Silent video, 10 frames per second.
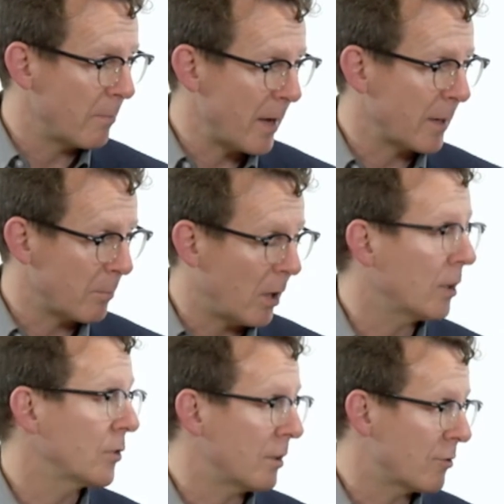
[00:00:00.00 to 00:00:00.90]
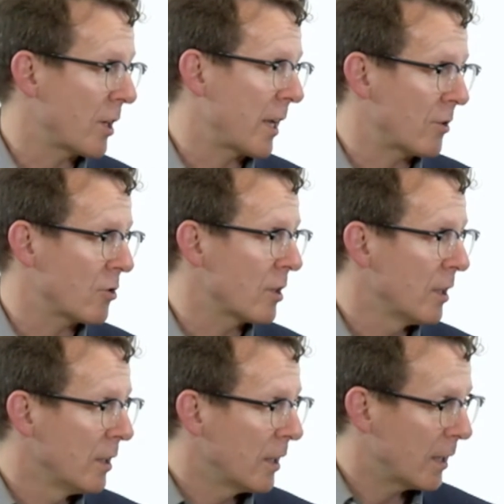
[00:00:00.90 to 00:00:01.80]
make positive change
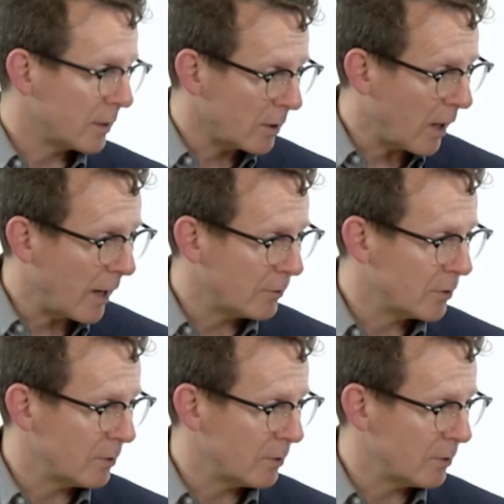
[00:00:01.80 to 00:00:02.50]
in the lives